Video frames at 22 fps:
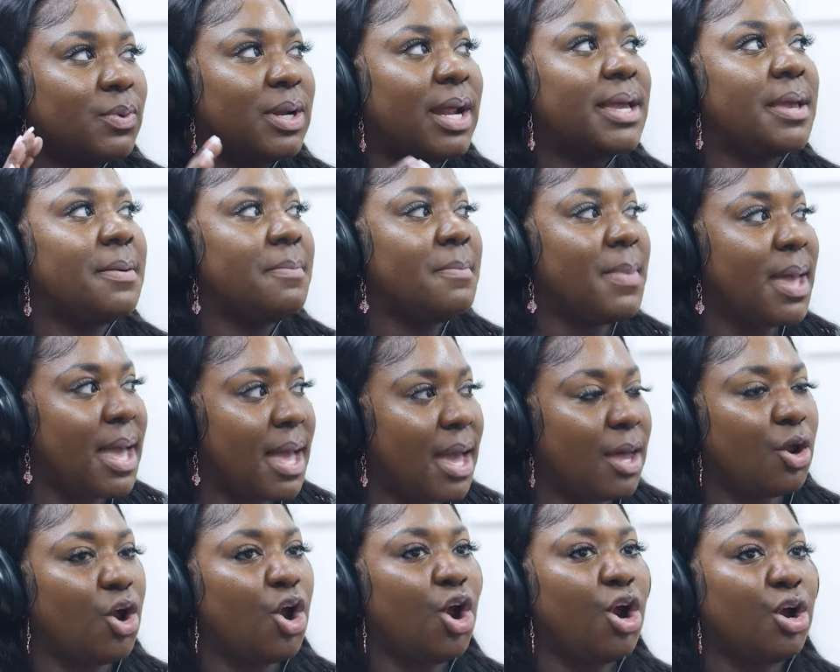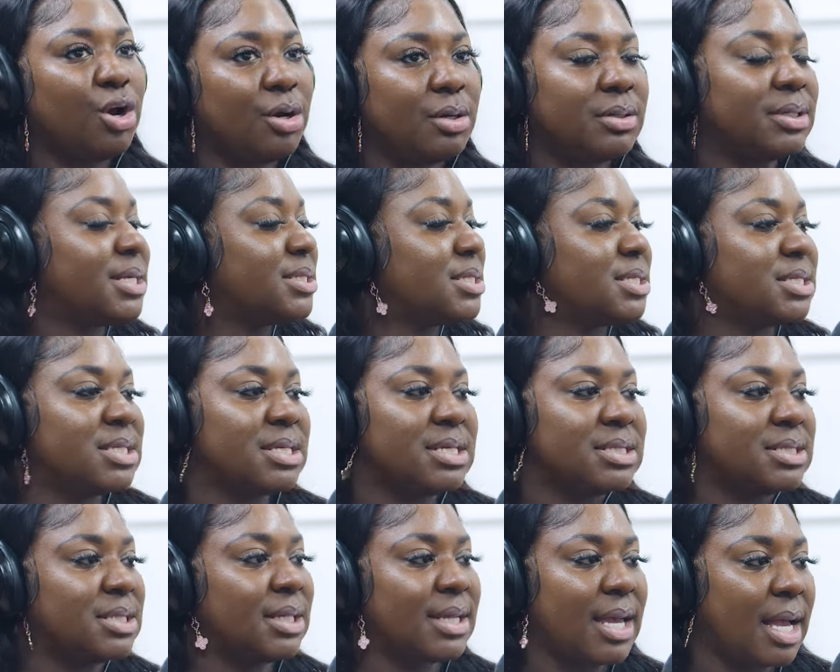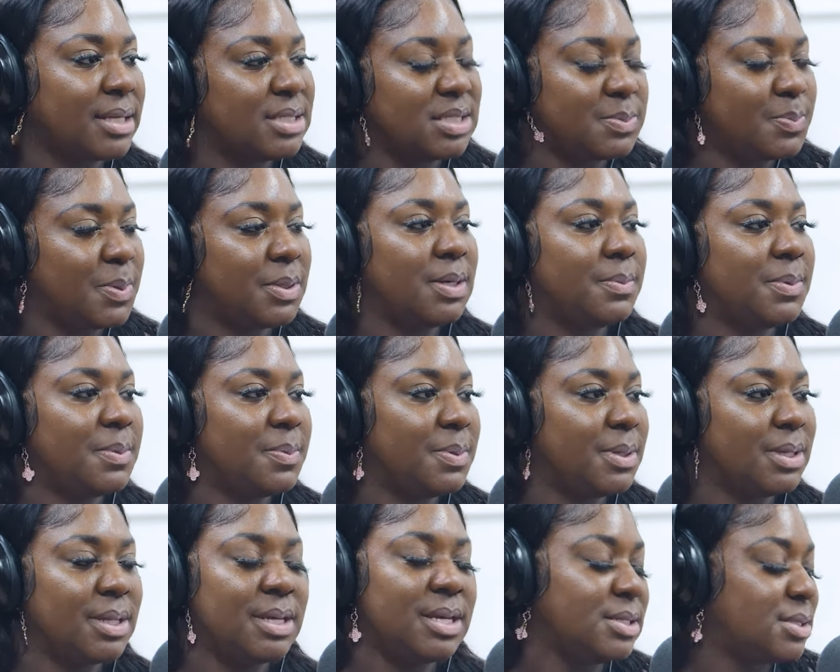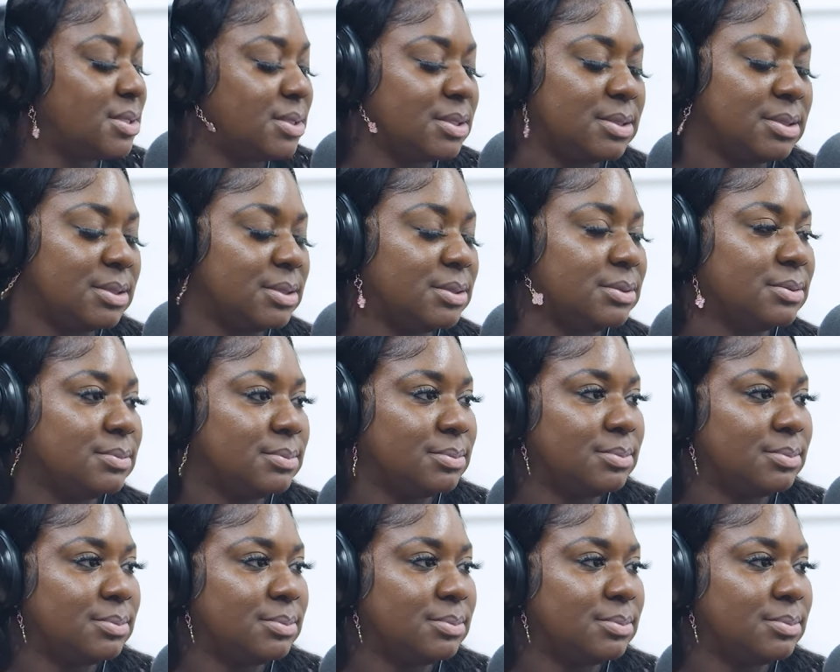when I get mad or hurt, that's just instantly I just pick up a pen instantly.